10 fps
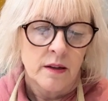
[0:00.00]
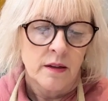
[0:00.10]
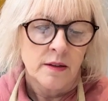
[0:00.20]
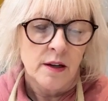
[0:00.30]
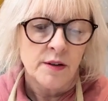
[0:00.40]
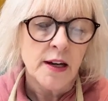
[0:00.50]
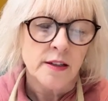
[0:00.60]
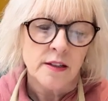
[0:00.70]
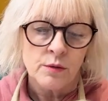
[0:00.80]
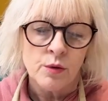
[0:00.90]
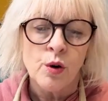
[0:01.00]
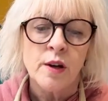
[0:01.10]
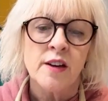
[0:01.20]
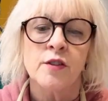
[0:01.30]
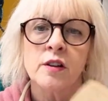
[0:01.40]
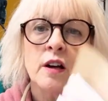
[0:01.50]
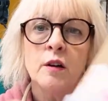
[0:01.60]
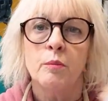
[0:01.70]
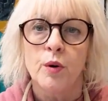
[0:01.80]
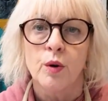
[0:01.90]
So, yeah, so we're all given,
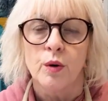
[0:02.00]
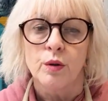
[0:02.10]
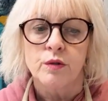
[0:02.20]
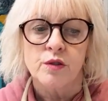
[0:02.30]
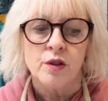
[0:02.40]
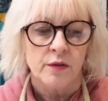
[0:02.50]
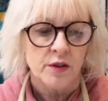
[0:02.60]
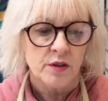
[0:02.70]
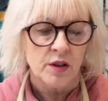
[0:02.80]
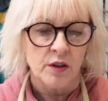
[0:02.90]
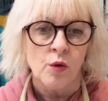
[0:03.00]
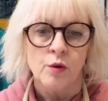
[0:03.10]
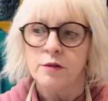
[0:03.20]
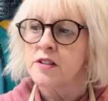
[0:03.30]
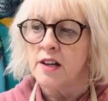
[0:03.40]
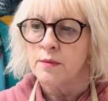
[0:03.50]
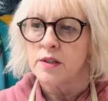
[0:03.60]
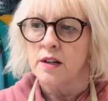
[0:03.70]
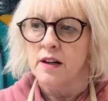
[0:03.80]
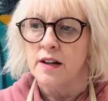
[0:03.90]
like, boards of us. They're all the same
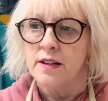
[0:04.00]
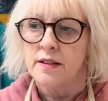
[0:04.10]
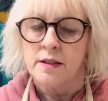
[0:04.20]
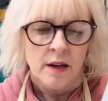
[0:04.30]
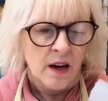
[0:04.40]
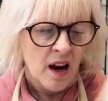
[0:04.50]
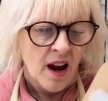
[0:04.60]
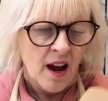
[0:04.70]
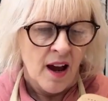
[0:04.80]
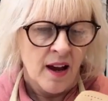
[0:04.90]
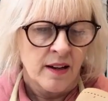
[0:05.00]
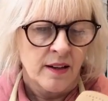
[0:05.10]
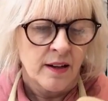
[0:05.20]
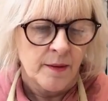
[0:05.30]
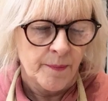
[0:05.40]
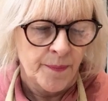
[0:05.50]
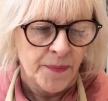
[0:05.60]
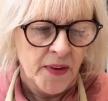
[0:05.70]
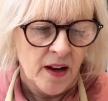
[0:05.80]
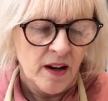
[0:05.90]
size. And
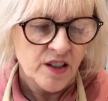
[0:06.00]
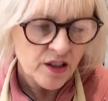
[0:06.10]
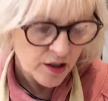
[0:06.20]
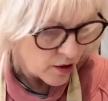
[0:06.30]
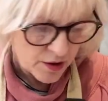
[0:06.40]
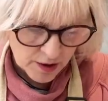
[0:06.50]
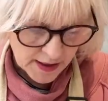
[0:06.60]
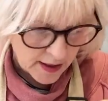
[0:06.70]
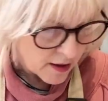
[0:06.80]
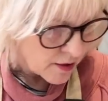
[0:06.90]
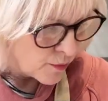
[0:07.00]
I couldn't